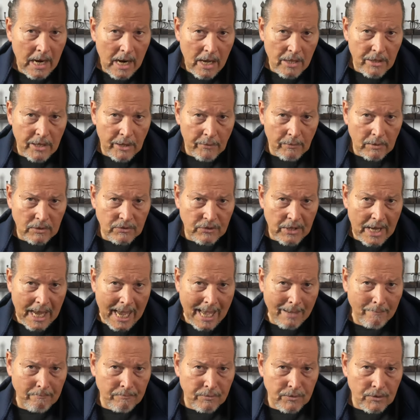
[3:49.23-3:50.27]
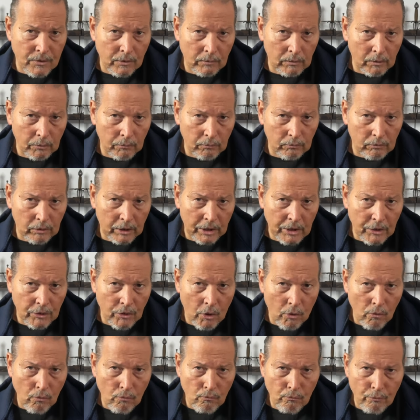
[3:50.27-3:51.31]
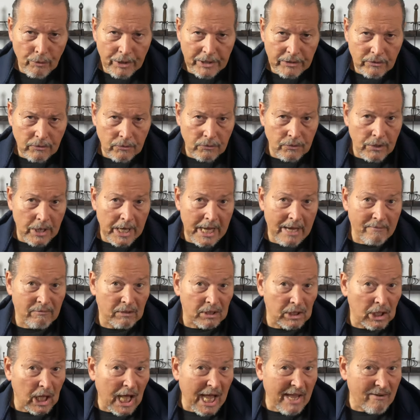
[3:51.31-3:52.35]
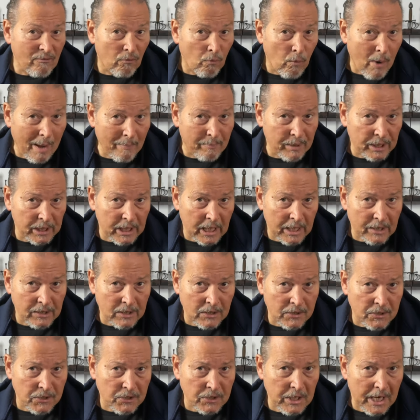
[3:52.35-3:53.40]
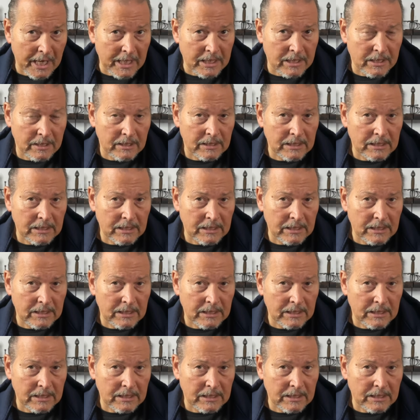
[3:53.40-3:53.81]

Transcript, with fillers: There is absolutely no reason to have a live weapon on the set.